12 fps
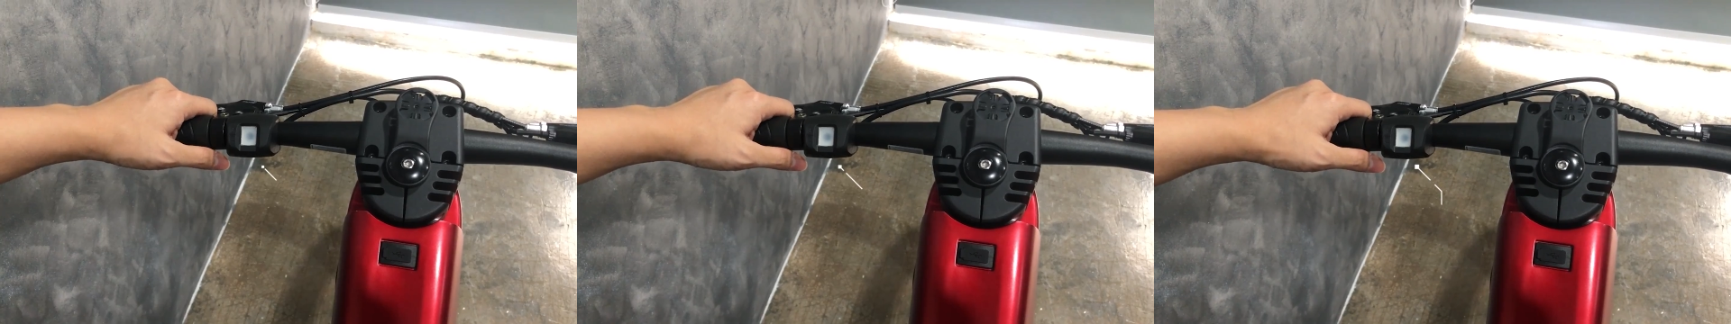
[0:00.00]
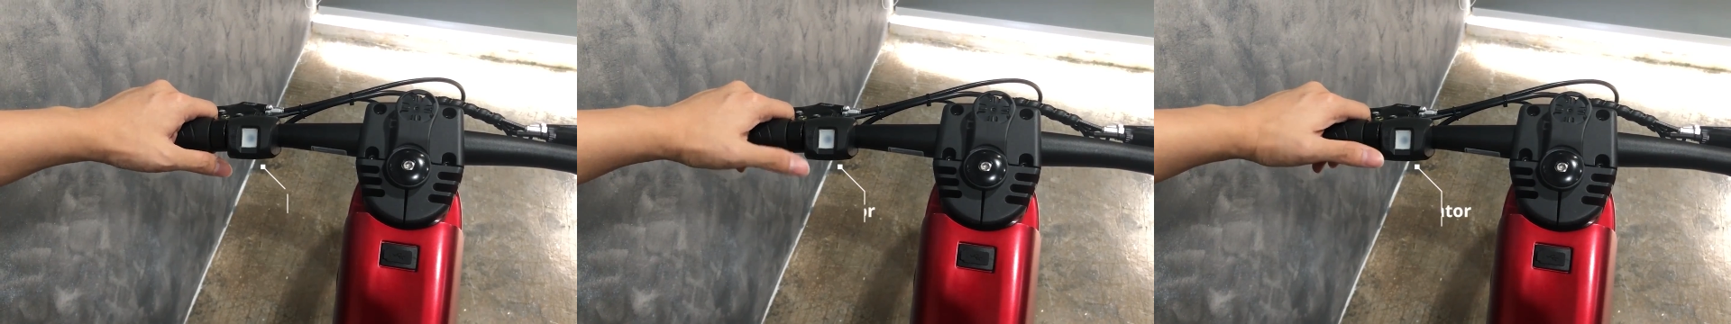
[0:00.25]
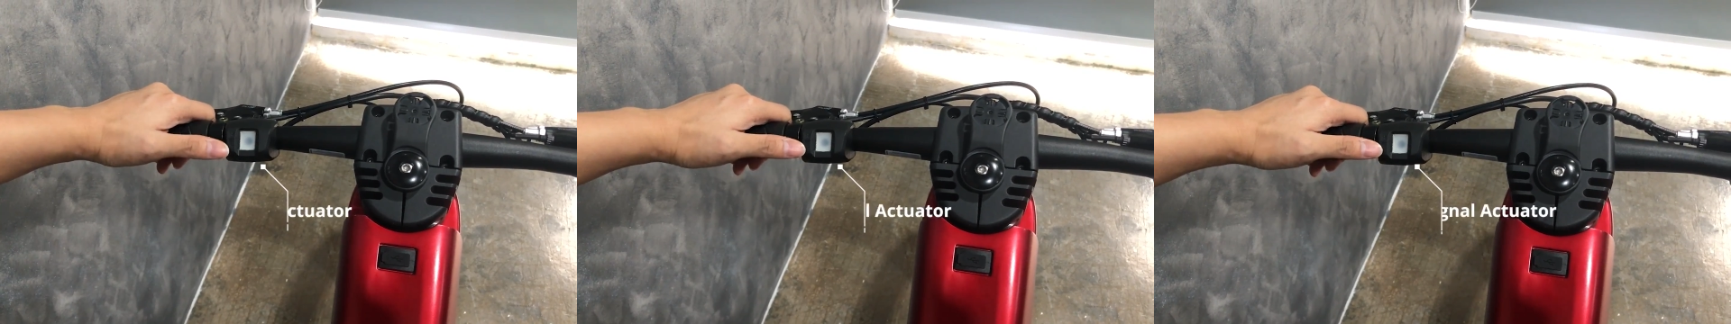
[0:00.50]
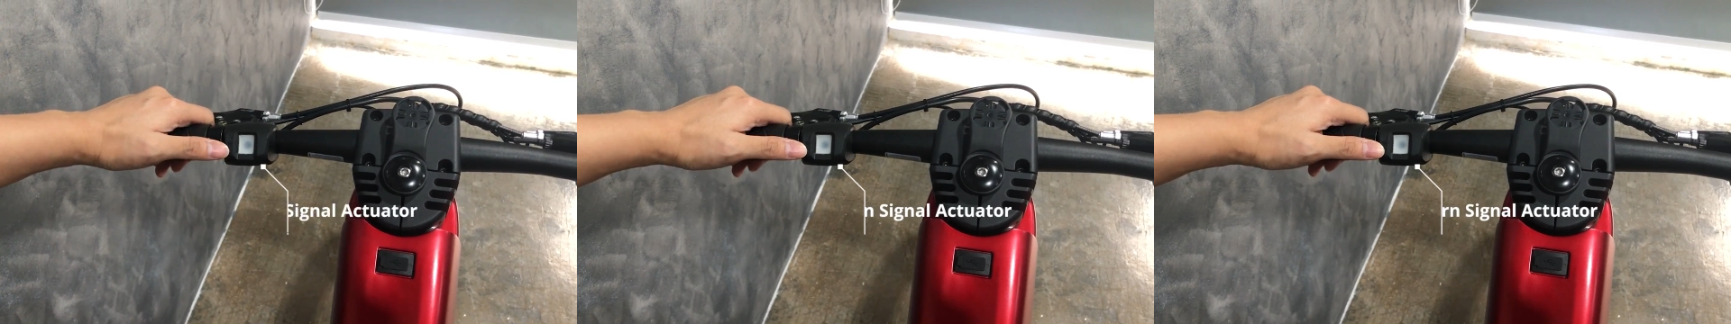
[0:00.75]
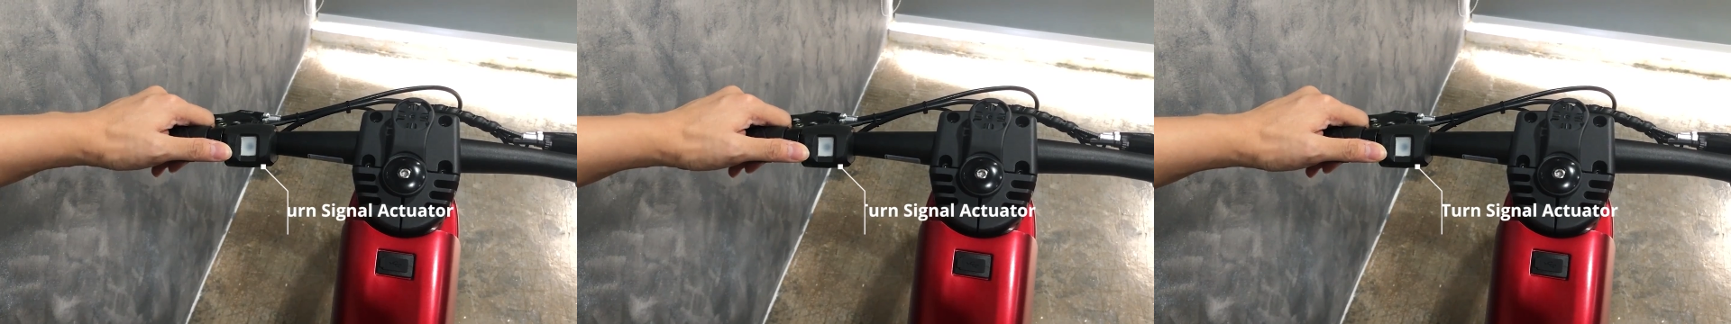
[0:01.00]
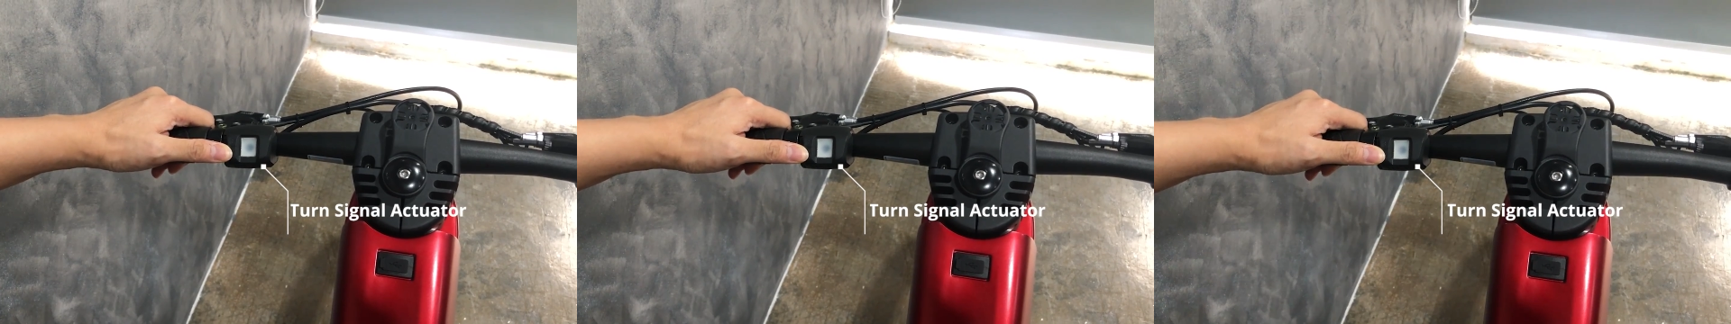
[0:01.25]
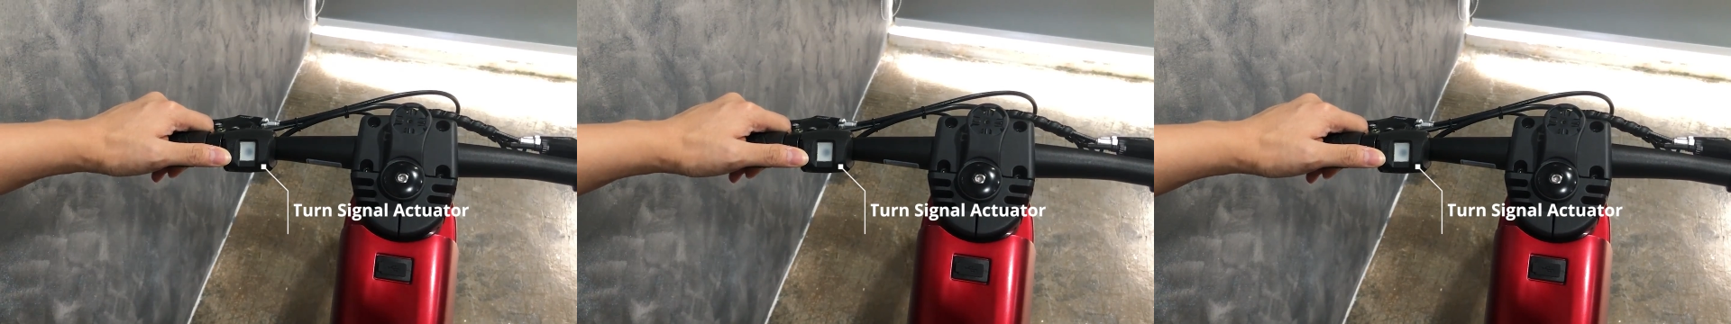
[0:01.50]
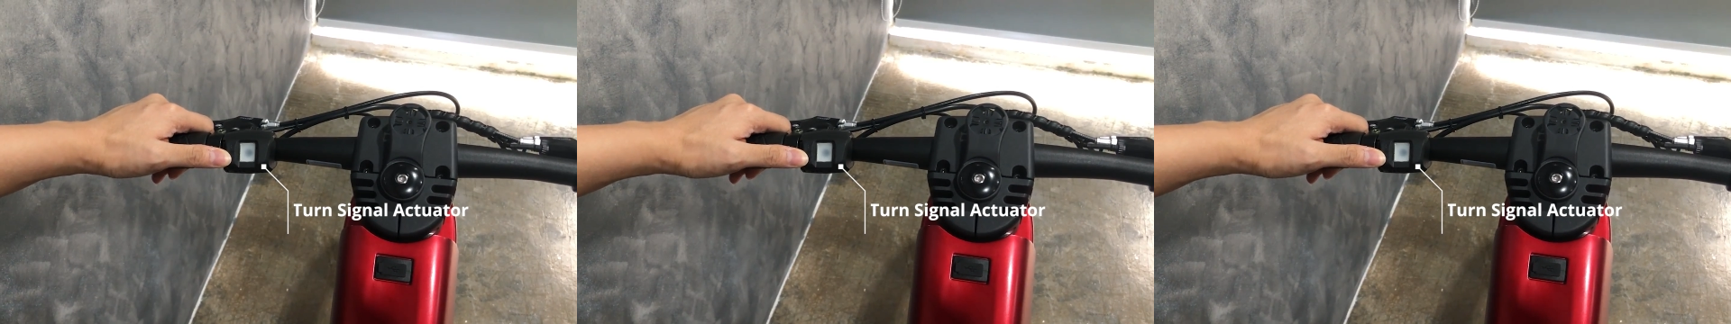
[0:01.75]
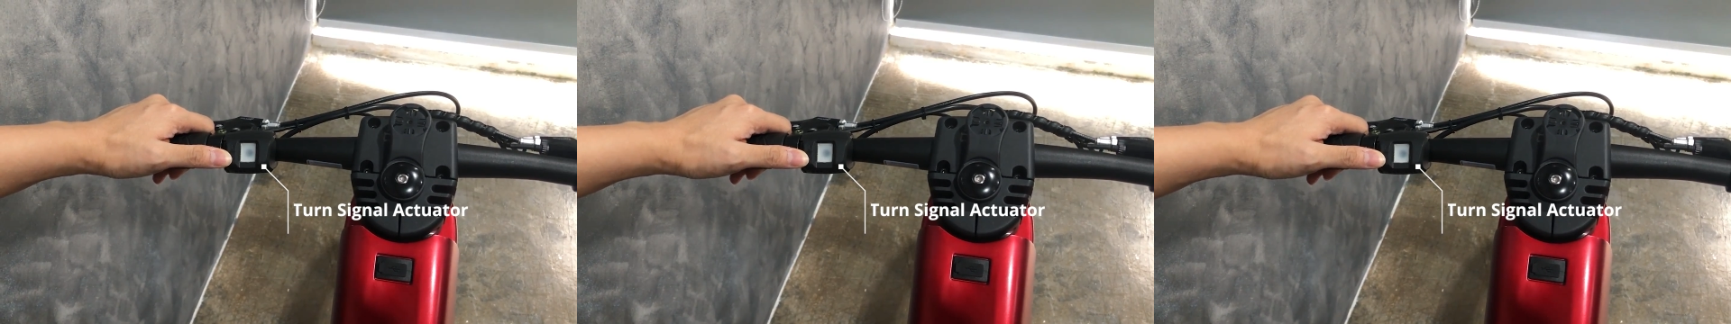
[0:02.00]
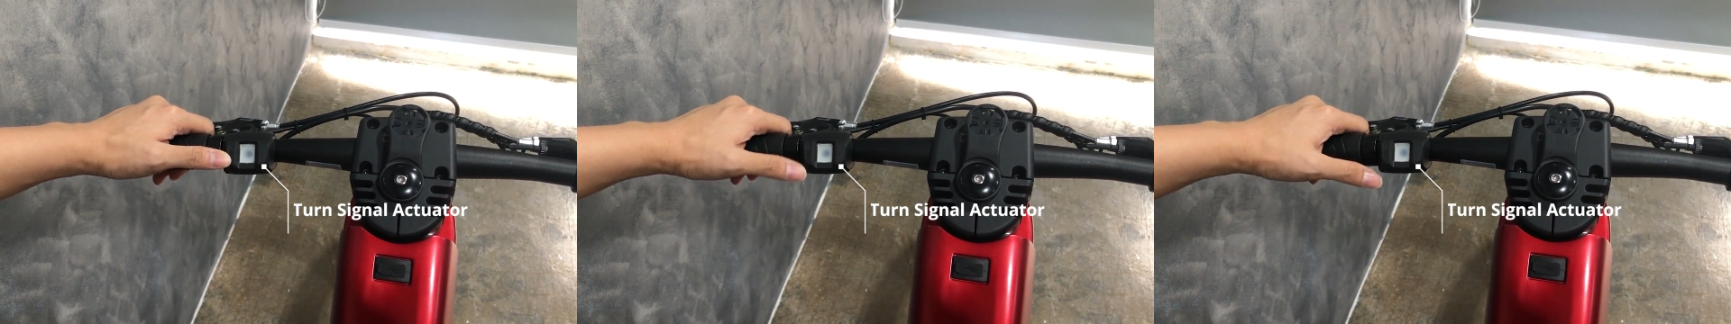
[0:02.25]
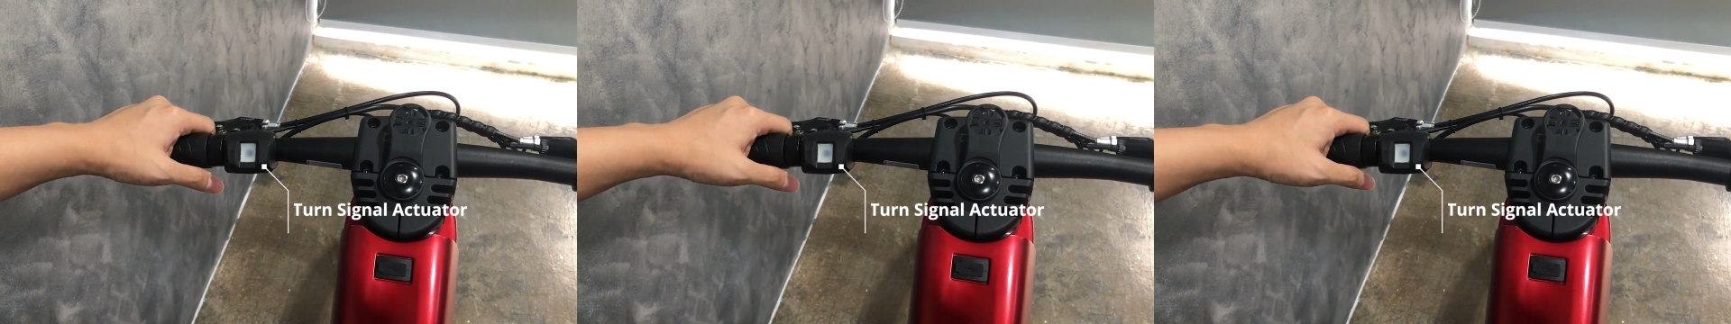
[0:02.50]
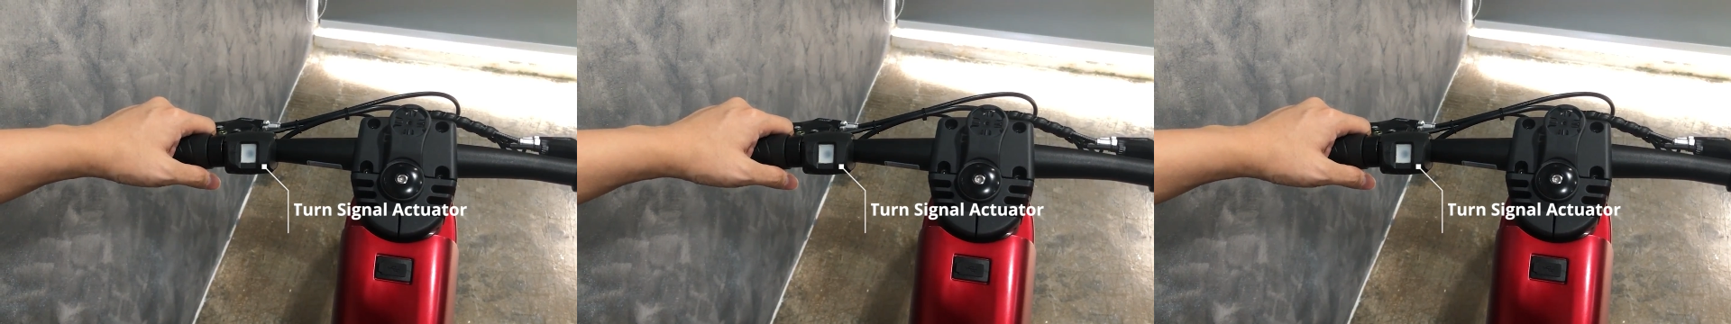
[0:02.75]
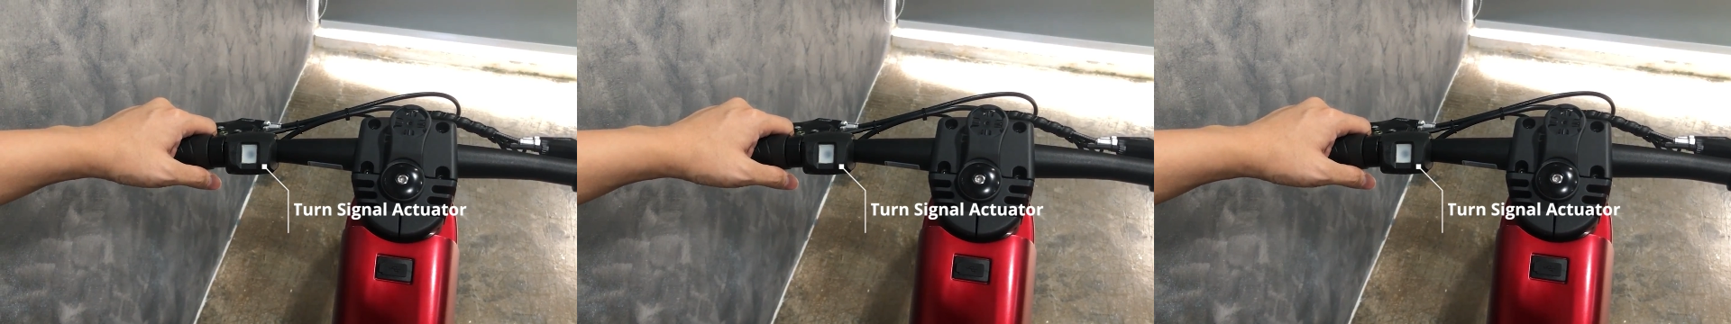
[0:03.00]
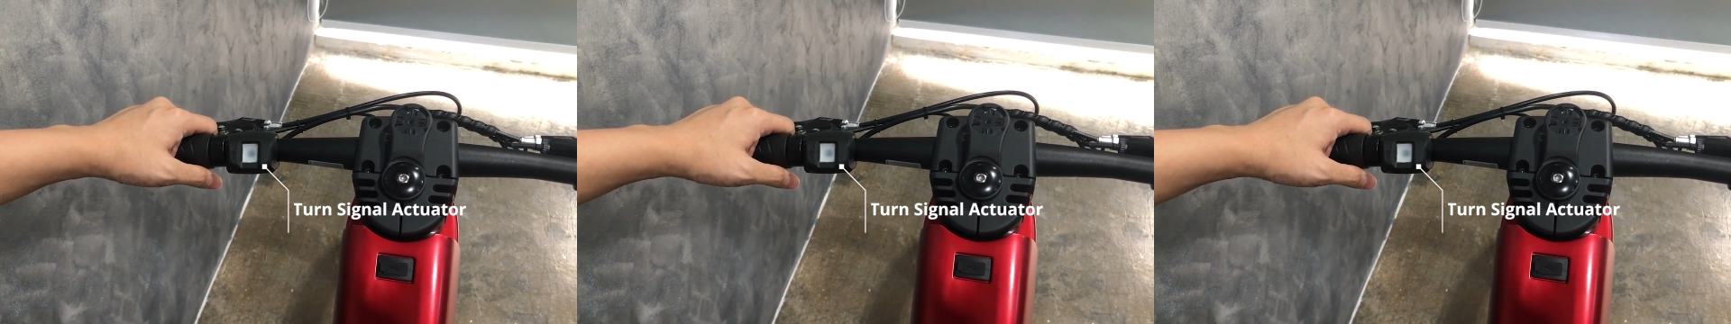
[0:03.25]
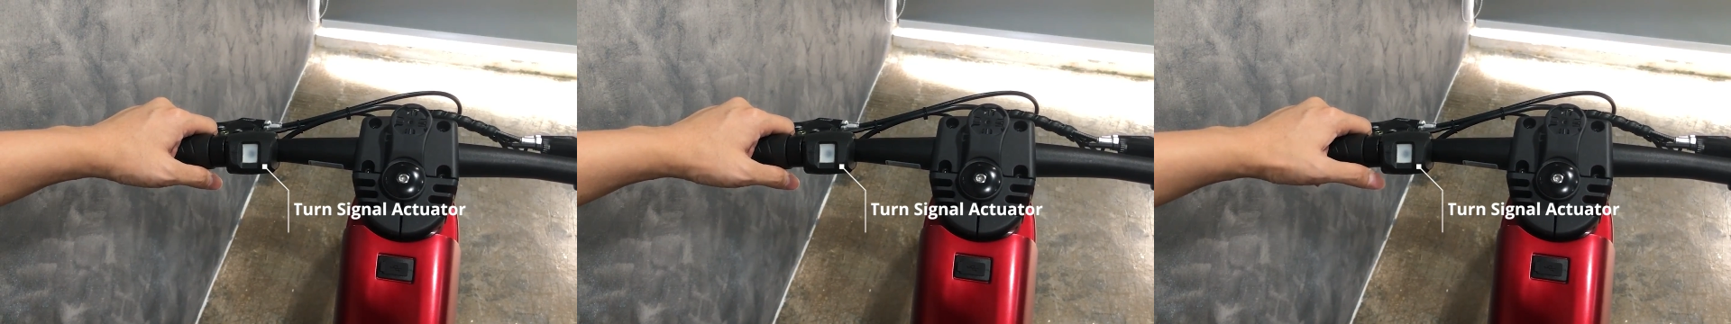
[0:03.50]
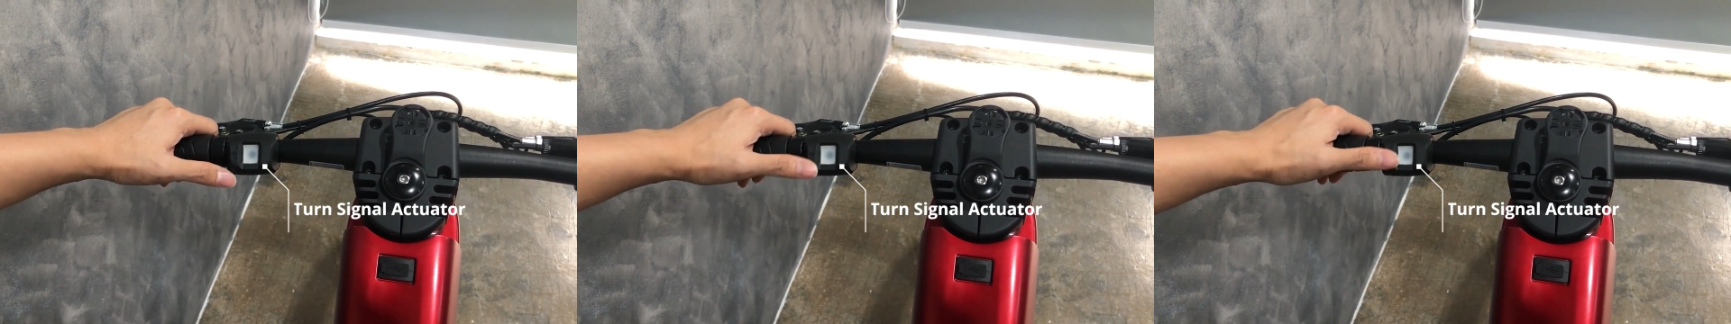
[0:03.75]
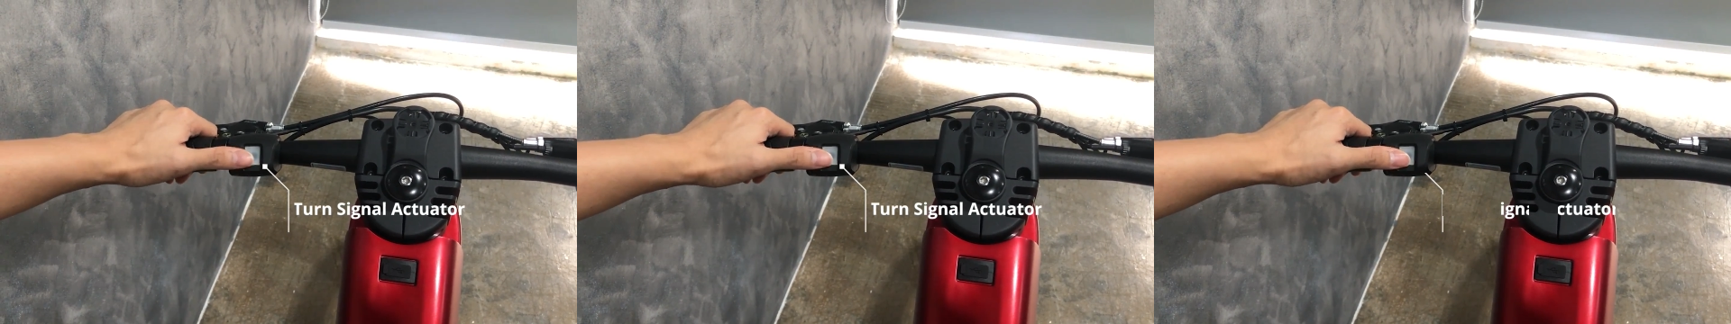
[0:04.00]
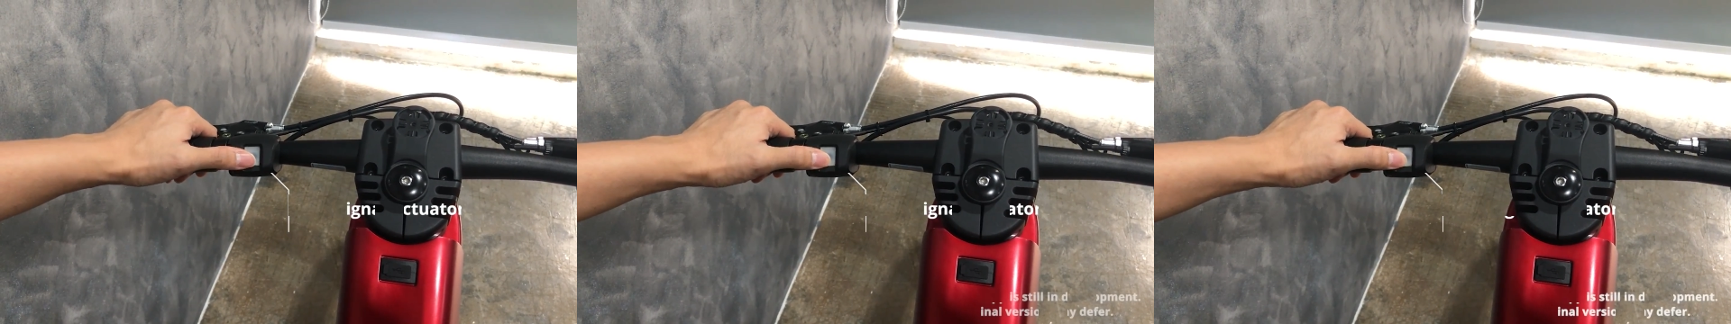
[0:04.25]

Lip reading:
No face is visible, so there are no lips to read.